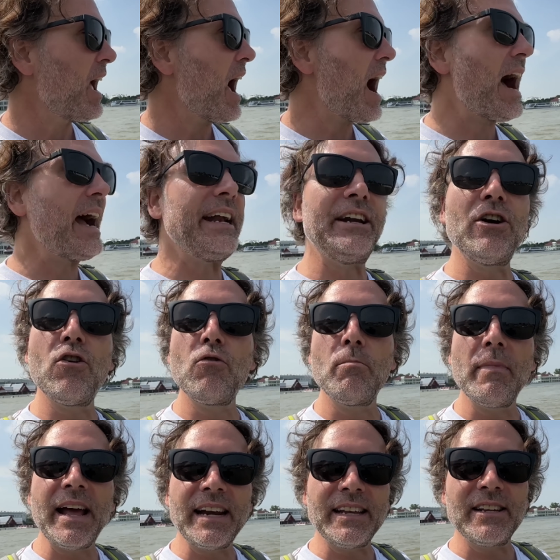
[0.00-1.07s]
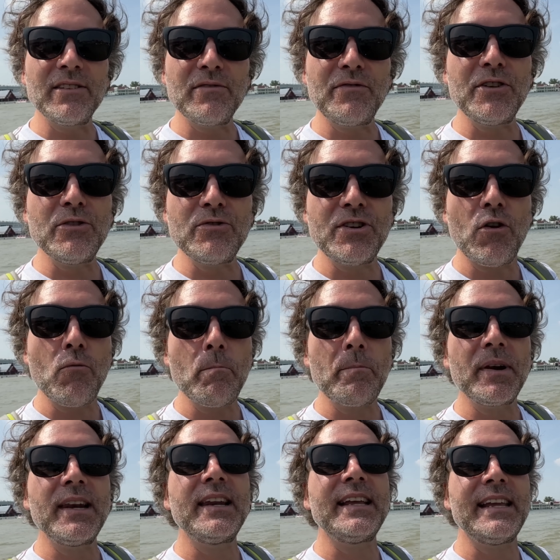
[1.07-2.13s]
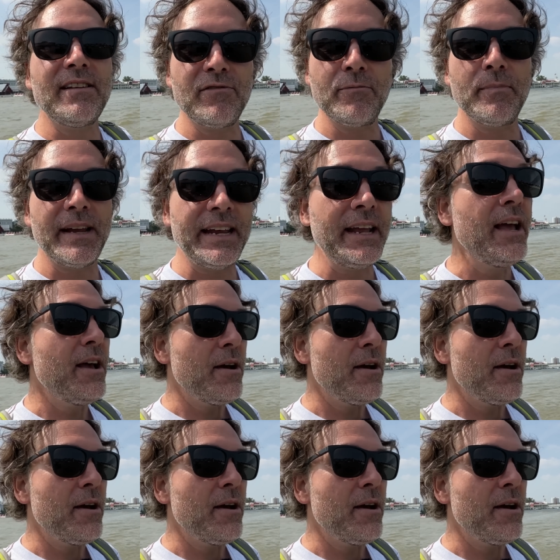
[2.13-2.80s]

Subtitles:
I know many of you don't believe me,